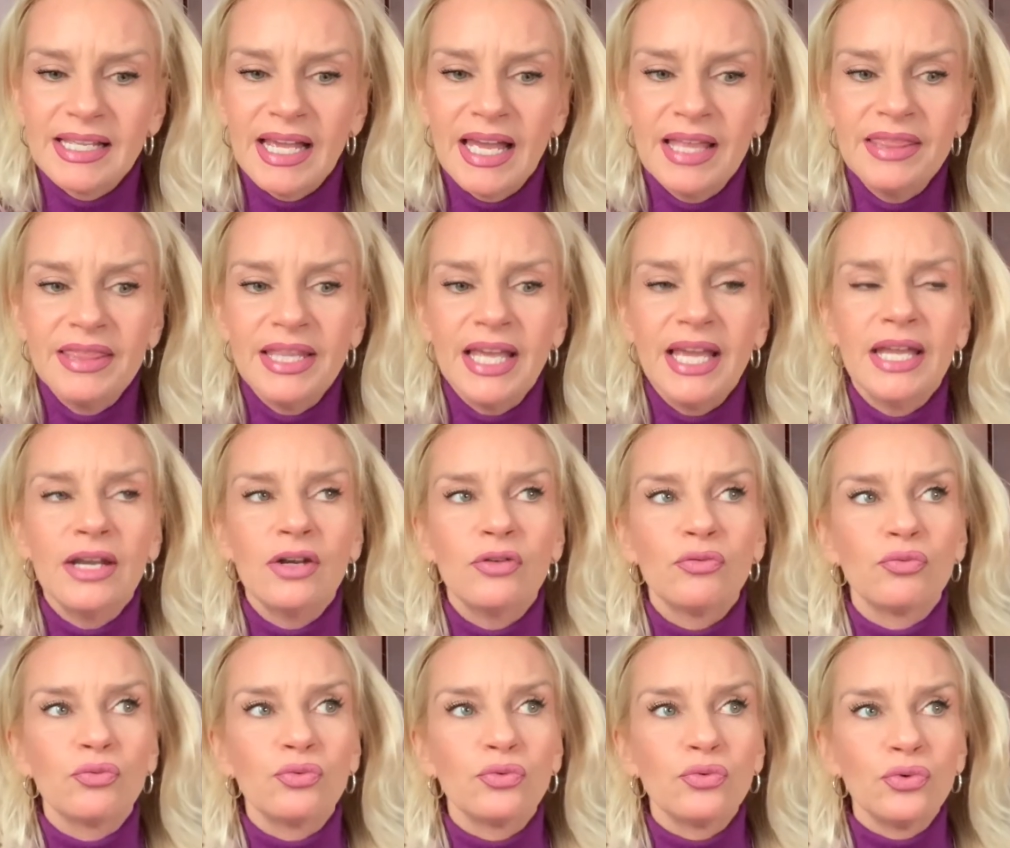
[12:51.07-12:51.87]
and
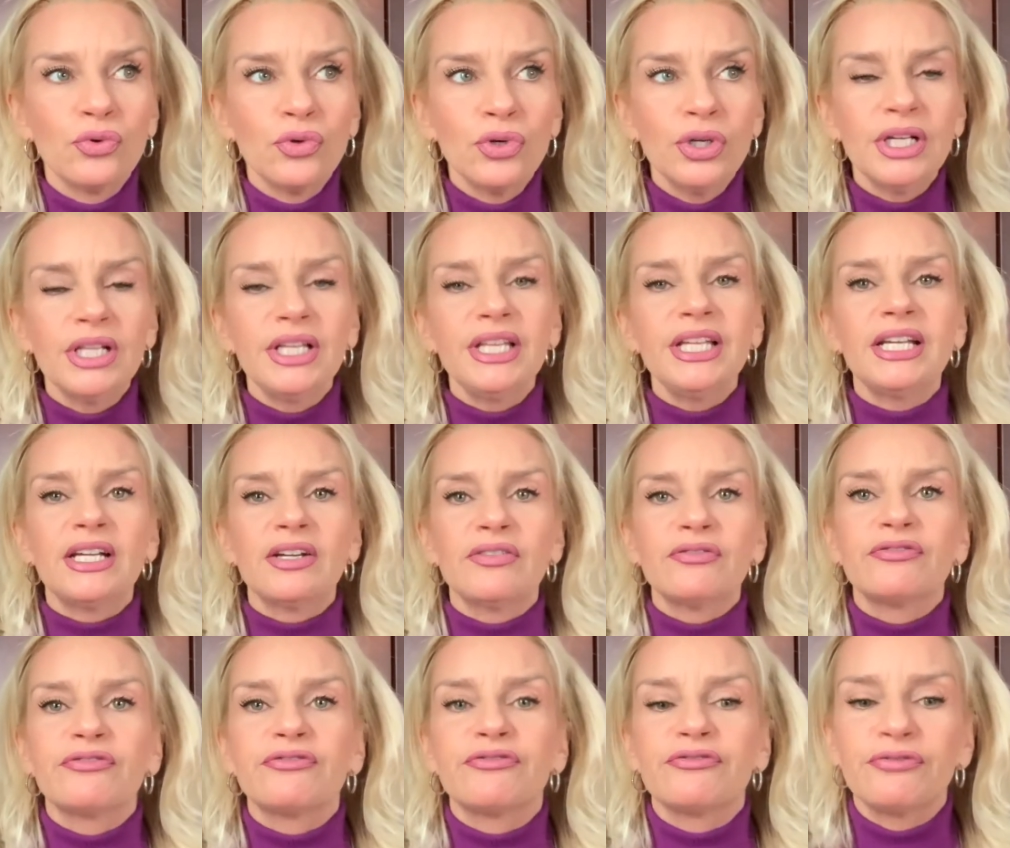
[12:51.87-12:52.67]
then really
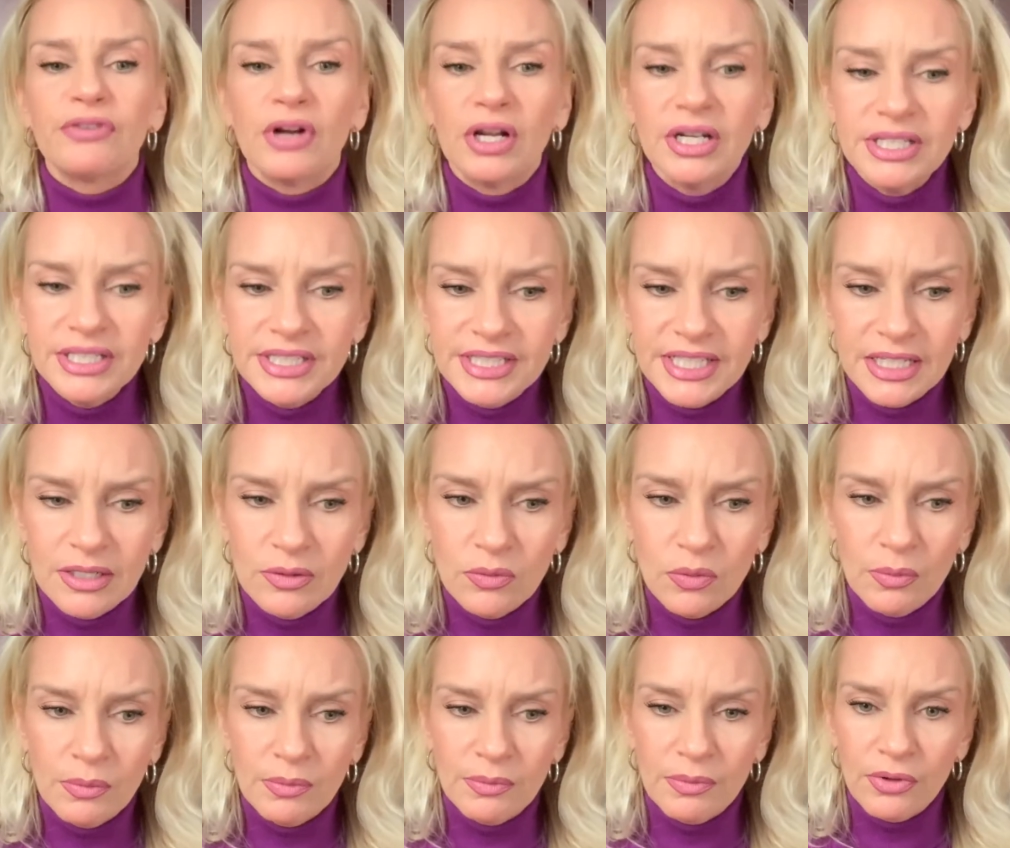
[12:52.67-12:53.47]
confronting
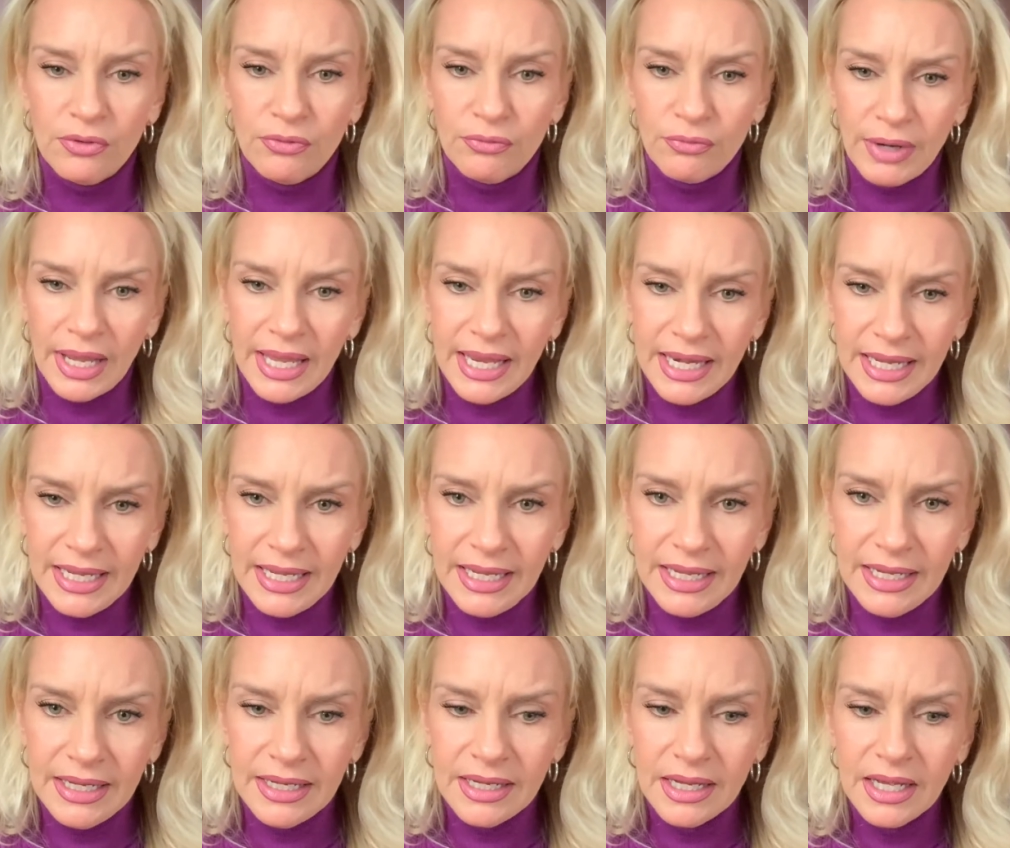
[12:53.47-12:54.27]
when we're
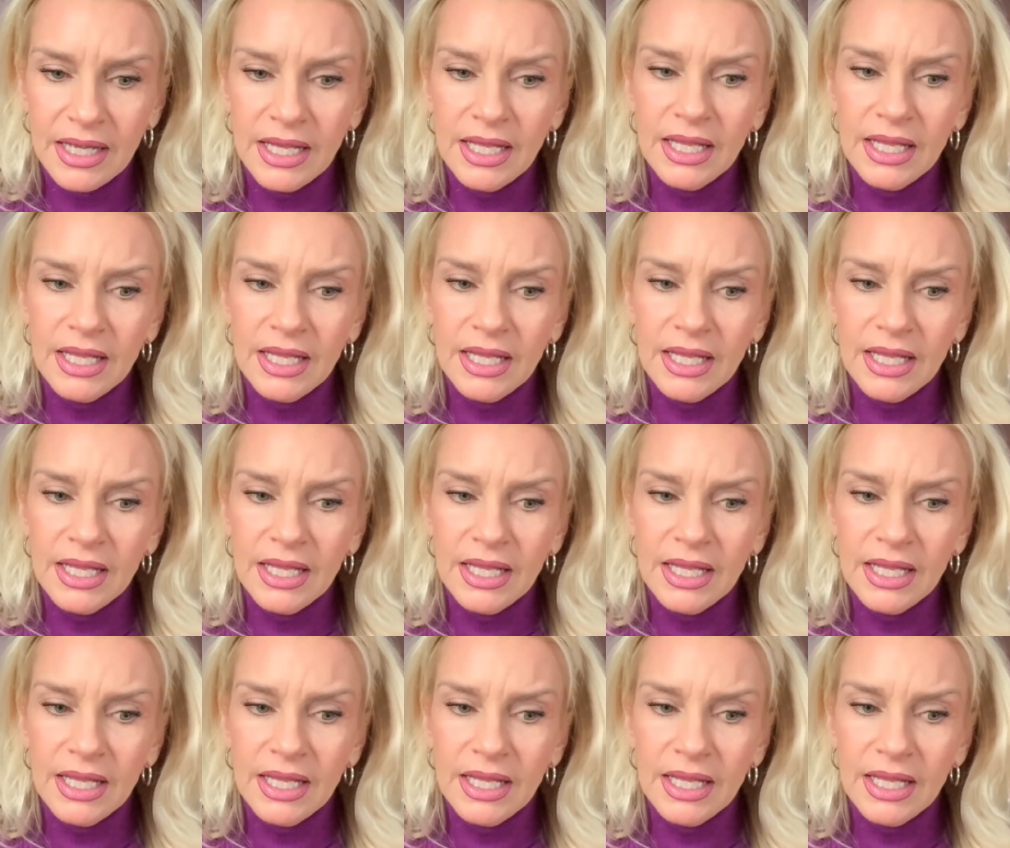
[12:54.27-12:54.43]
ready